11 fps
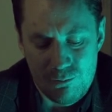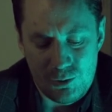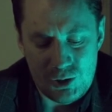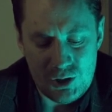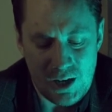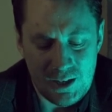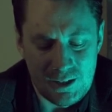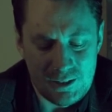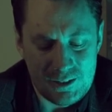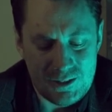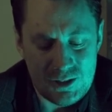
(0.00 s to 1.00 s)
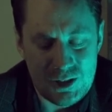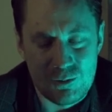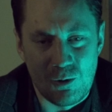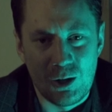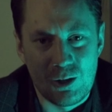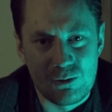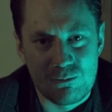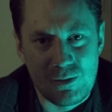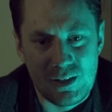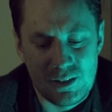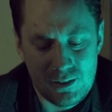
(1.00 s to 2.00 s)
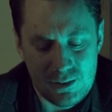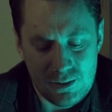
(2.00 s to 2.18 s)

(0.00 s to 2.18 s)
But the jungle just swallowed me.